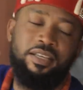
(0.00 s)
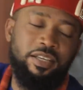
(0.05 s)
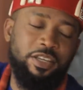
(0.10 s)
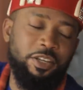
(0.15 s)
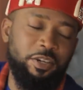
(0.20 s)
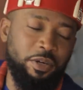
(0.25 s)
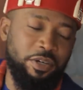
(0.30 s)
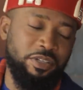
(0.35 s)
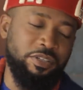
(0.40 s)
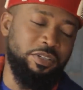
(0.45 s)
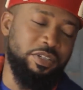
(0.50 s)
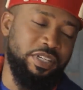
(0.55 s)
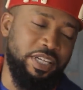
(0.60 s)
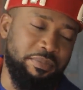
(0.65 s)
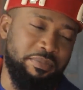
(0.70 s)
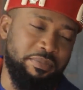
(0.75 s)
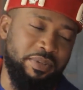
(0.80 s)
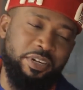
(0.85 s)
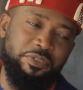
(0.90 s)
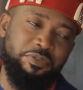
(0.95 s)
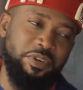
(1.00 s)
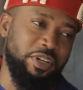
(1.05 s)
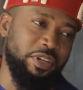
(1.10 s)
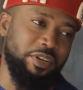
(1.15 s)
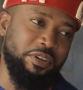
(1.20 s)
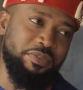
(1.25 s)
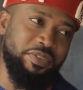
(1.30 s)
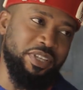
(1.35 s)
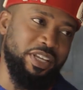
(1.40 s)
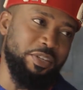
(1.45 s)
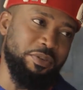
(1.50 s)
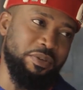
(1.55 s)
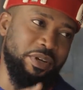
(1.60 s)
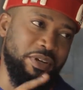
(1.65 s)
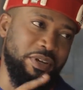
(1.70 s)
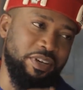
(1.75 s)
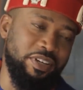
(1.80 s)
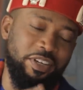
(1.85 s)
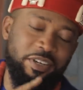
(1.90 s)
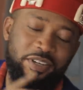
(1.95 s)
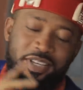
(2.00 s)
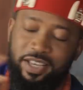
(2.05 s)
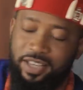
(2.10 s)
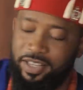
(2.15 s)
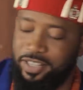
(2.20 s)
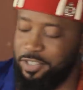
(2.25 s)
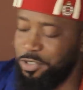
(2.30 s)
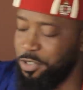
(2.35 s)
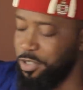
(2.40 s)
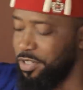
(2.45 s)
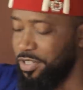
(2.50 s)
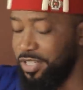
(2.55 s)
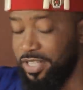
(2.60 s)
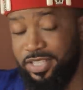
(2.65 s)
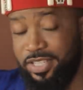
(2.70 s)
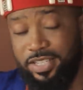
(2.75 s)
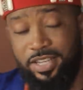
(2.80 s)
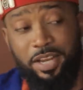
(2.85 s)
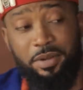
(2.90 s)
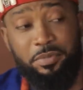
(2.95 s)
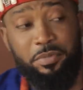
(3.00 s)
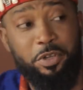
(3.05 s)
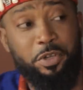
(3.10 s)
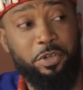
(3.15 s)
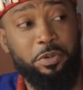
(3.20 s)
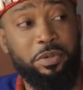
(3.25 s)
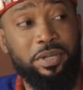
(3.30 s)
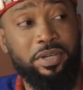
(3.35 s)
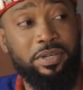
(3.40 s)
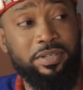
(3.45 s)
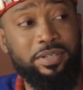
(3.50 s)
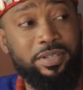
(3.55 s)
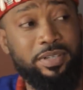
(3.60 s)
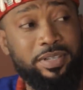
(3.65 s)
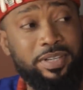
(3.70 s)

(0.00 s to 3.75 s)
You know, you need money for a lot of things where you're okay, you don't understand, but you will.